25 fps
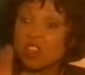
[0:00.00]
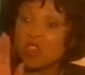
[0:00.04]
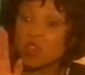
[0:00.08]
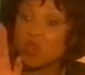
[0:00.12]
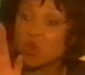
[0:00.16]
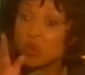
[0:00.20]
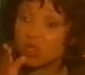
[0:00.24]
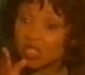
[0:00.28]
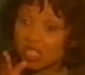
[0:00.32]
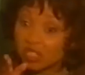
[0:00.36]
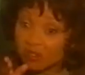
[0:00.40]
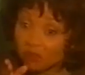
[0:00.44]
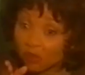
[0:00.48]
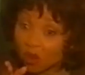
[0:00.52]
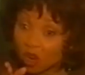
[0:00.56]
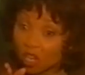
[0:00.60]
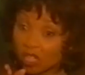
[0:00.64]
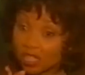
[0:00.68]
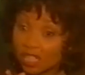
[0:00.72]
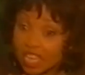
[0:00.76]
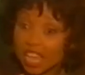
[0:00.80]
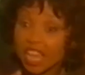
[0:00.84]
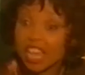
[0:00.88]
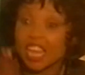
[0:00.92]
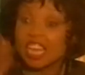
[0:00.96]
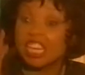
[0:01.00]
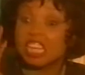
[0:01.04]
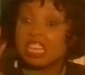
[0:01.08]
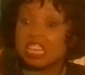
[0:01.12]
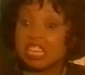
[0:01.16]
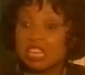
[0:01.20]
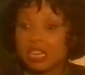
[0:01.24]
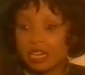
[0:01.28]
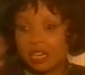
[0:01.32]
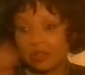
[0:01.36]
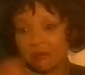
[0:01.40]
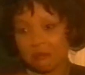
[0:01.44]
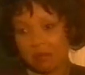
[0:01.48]
you divorced and
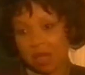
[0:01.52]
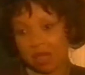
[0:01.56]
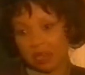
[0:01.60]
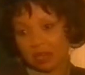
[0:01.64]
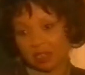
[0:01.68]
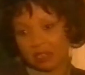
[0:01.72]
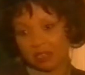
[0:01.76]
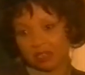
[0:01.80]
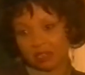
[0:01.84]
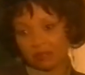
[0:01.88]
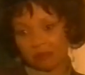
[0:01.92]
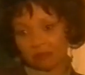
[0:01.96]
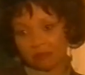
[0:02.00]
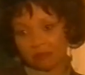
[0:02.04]
he remarried.